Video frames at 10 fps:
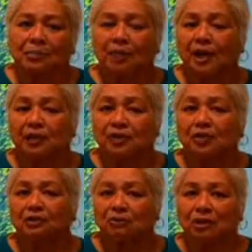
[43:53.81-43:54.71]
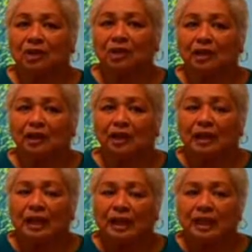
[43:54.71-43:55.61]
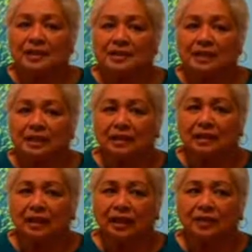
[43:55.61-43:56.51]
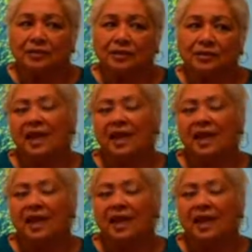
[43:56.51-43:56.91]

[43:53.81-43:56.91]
brand new career as uh, gallerist.